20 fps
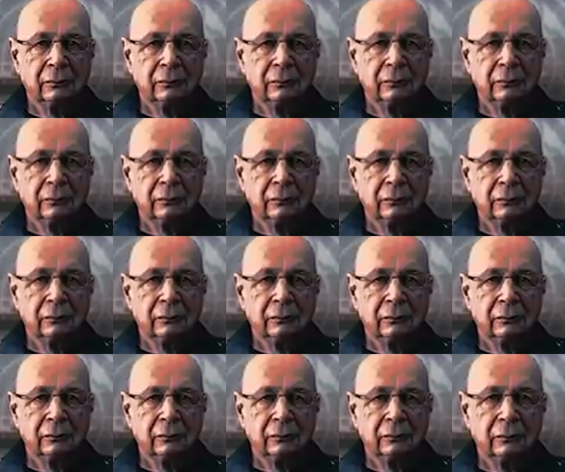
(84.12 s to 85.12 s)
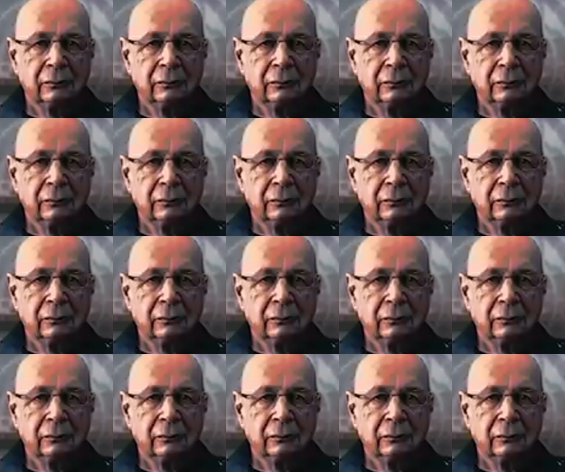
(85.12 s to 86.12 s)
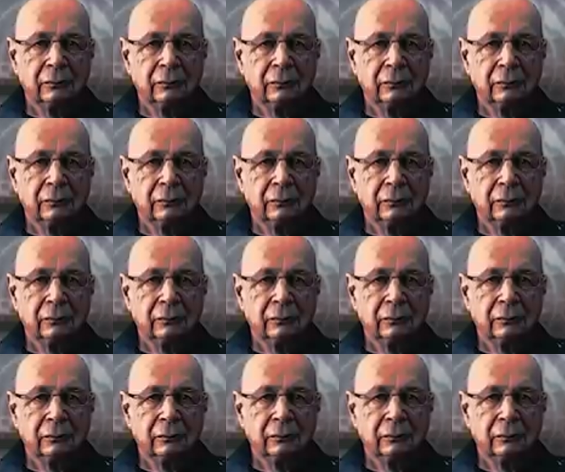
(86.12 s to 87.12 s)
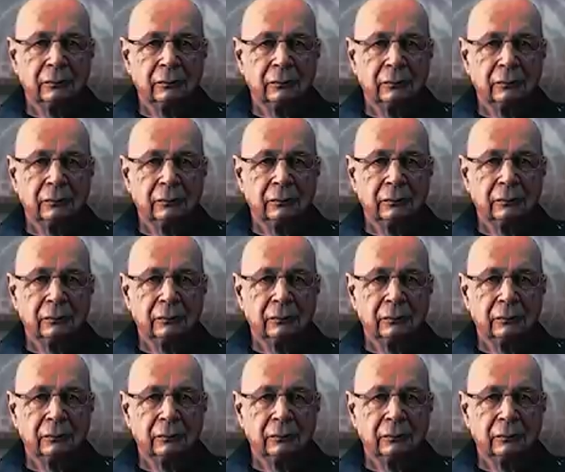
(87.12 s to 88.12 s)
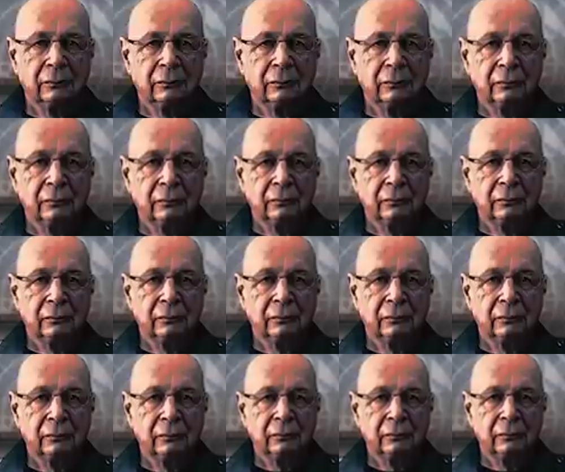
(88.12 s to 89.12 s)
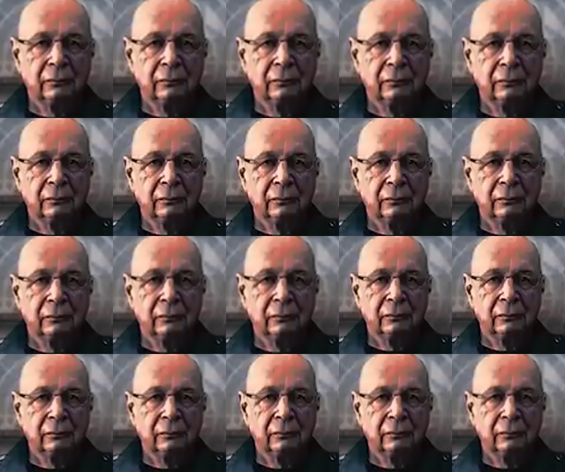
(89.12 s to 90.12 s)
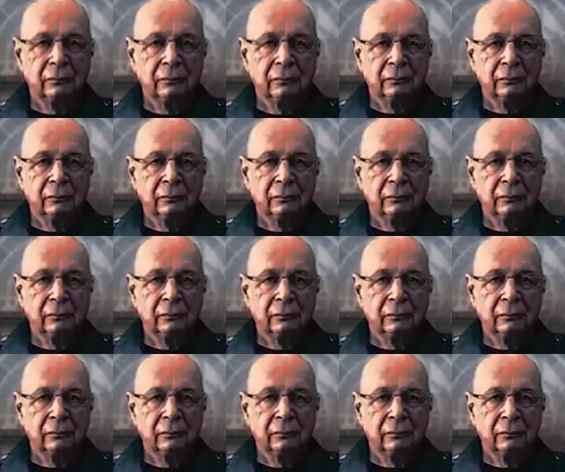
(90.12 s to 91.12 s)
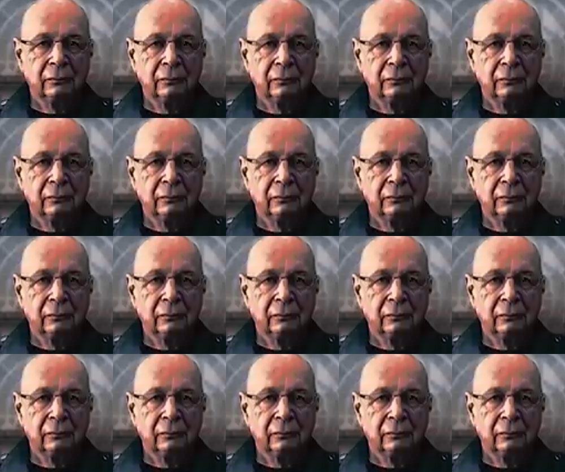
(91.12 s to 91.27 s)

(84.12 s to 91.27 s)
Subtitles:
This person isn't speaking.